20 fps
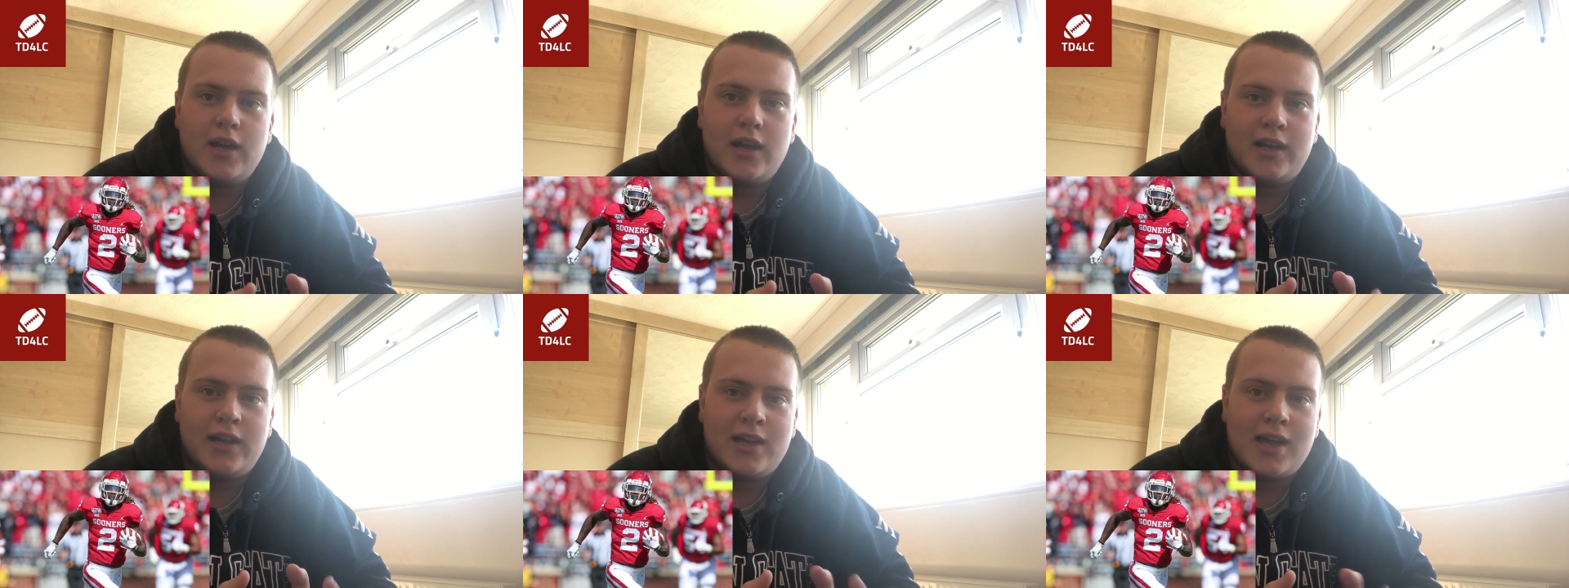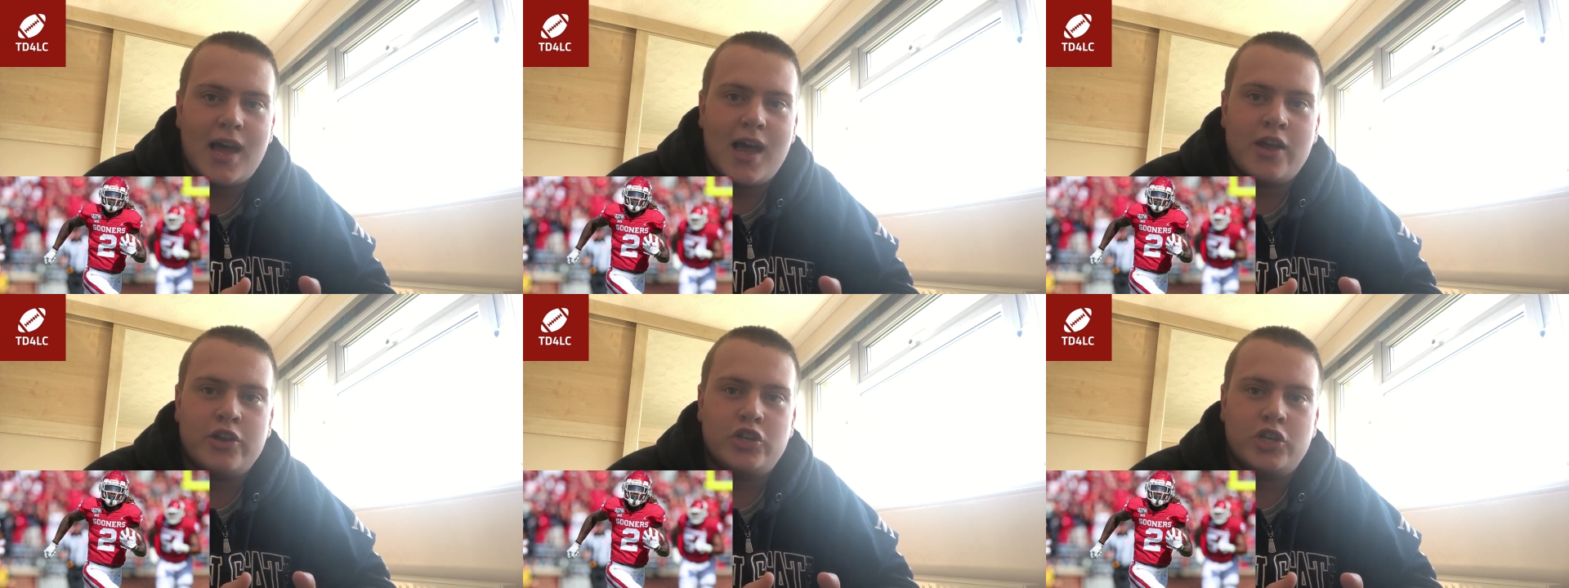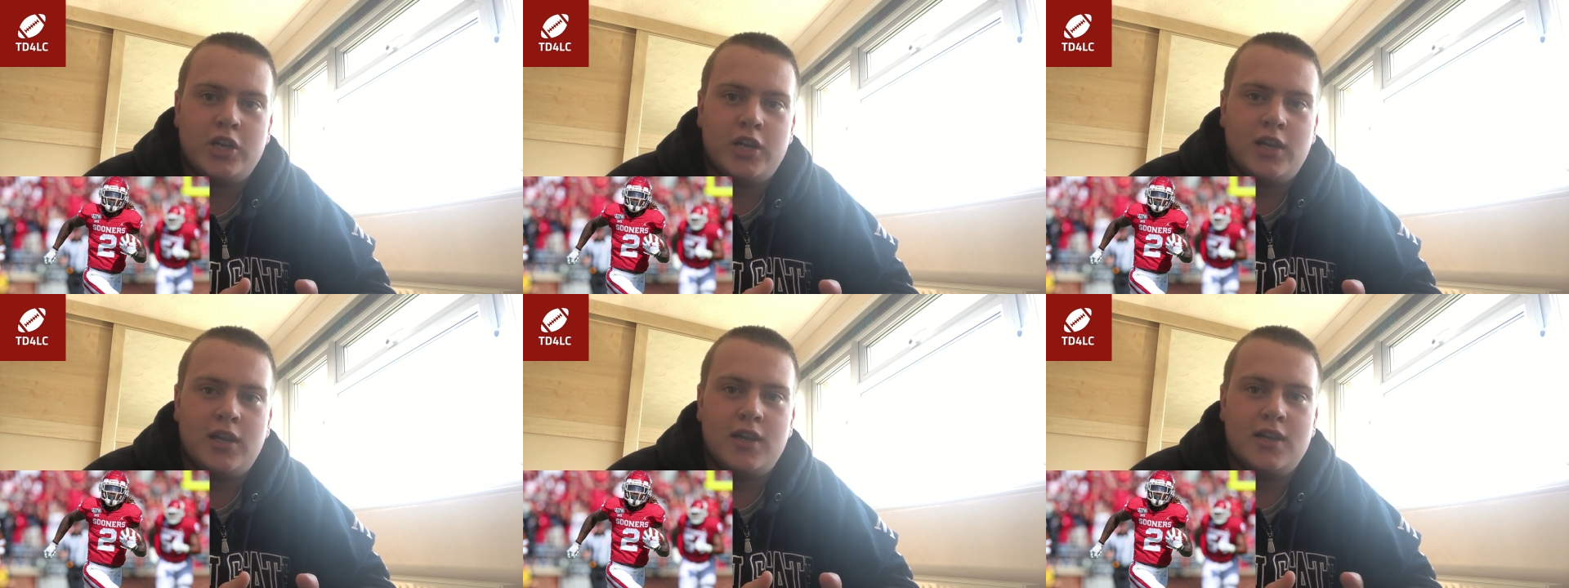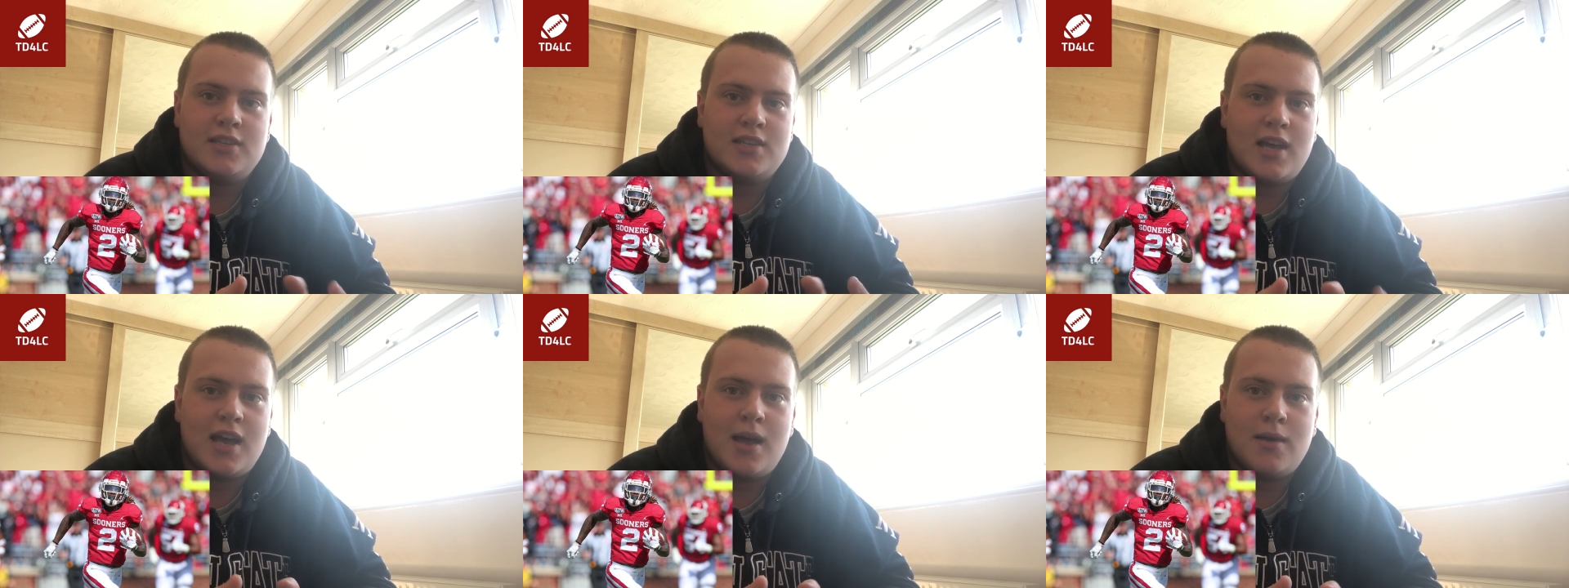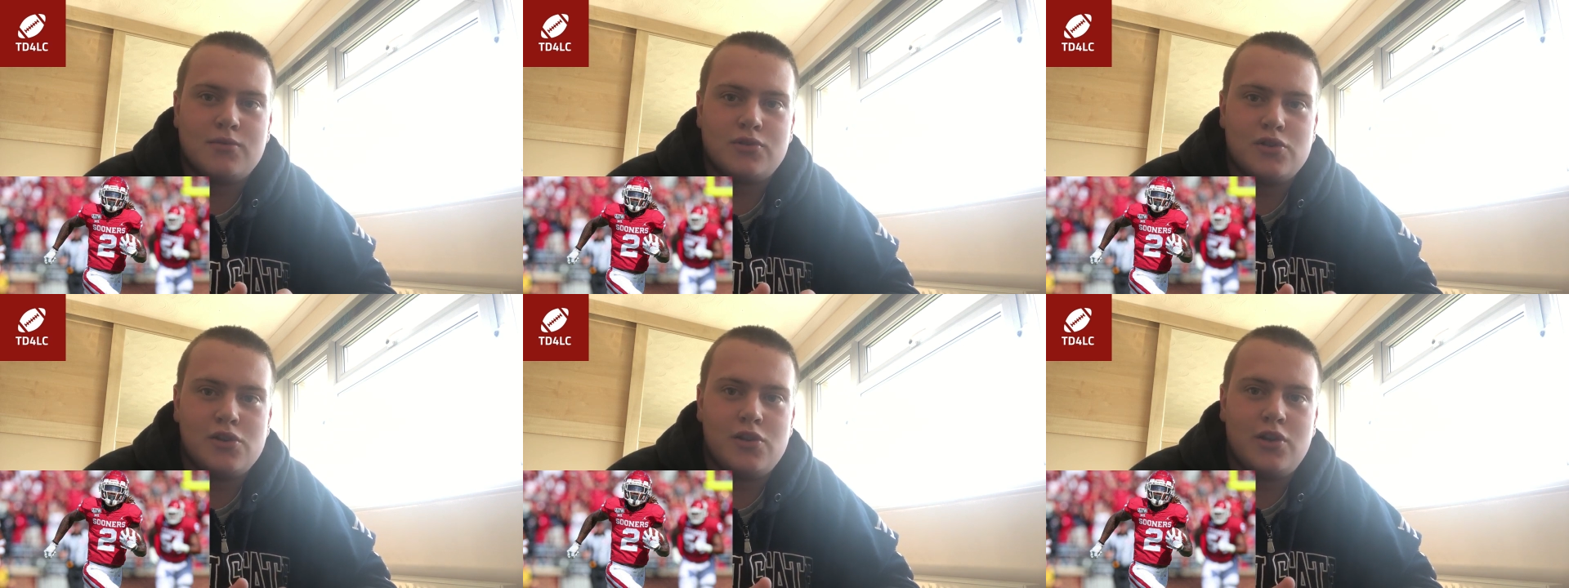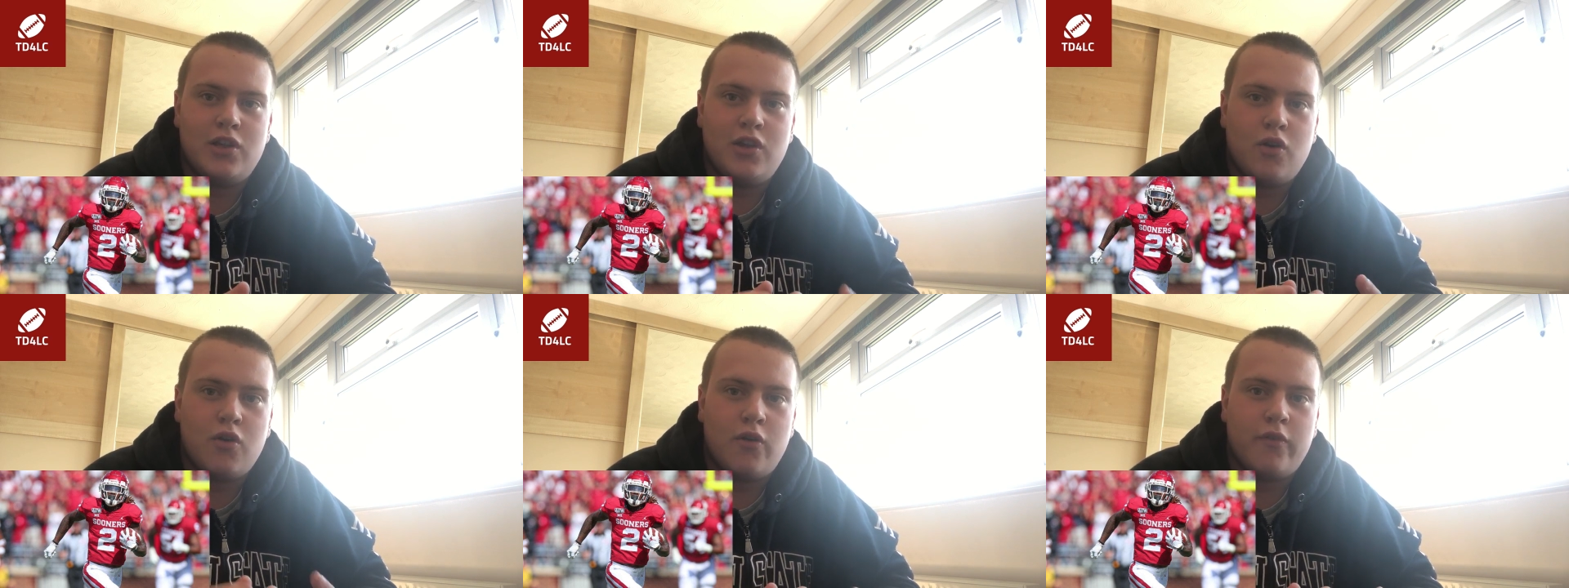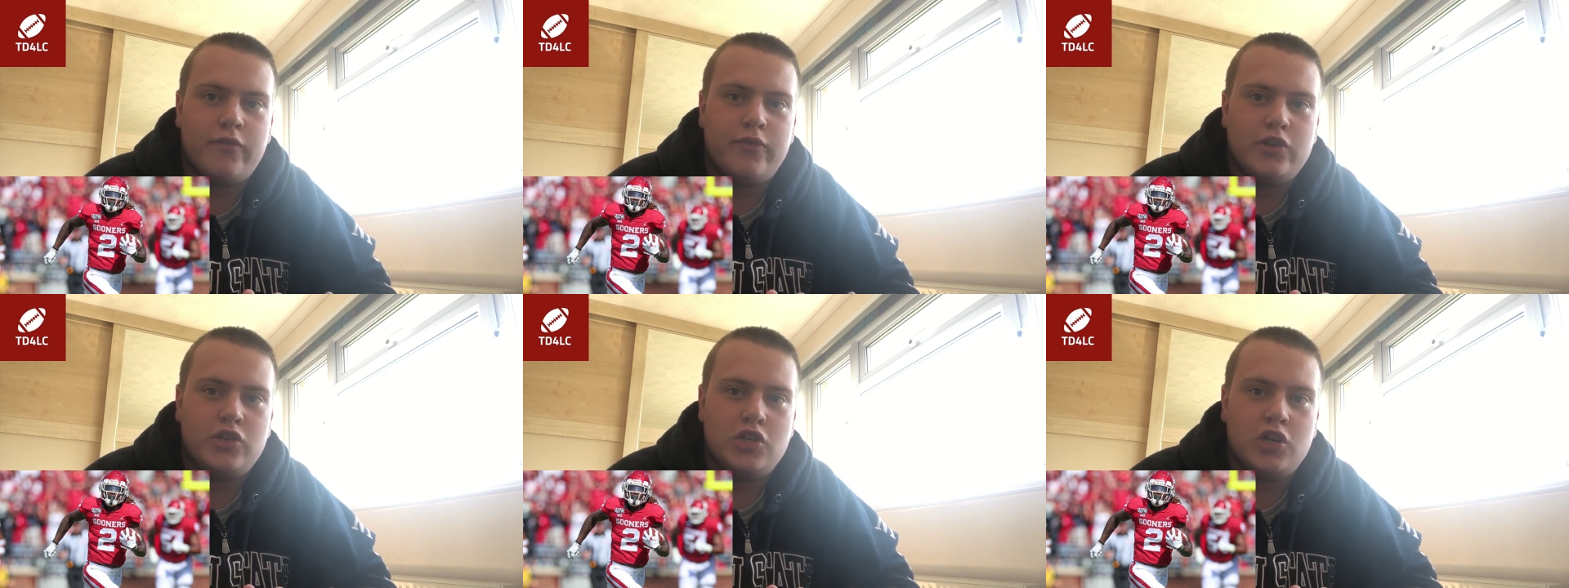and catching is absolutely
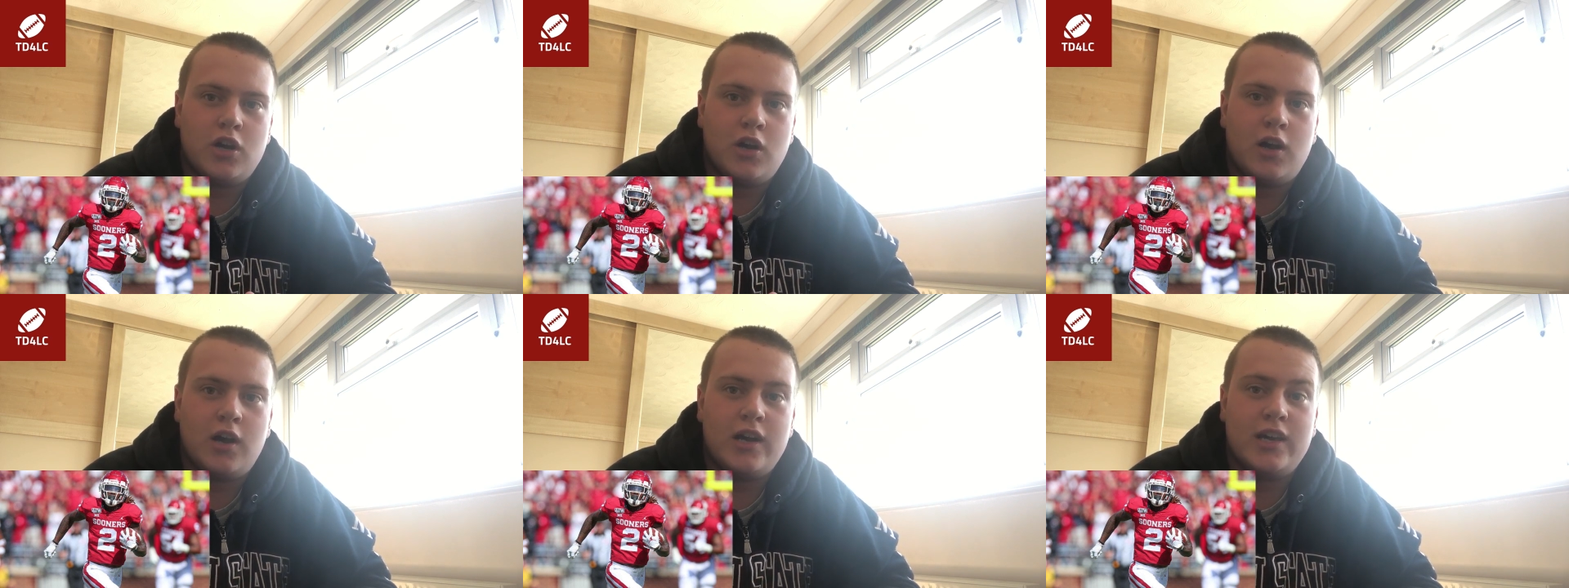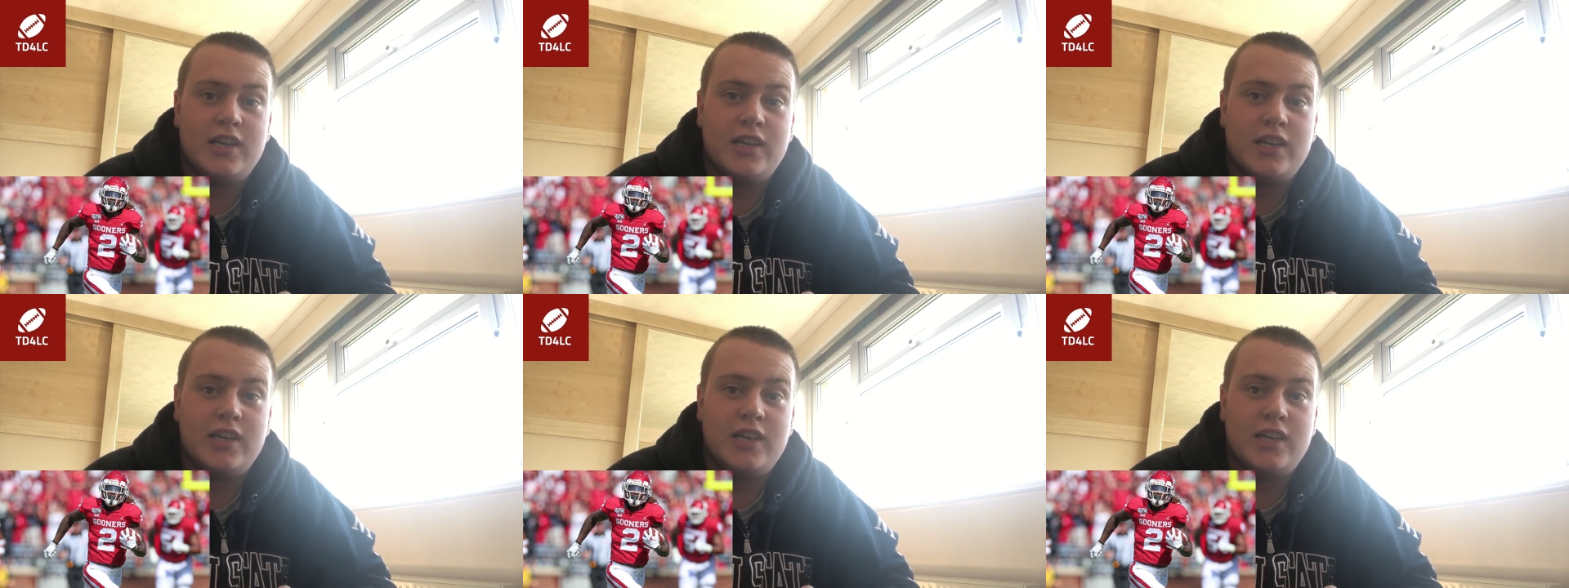off the chart.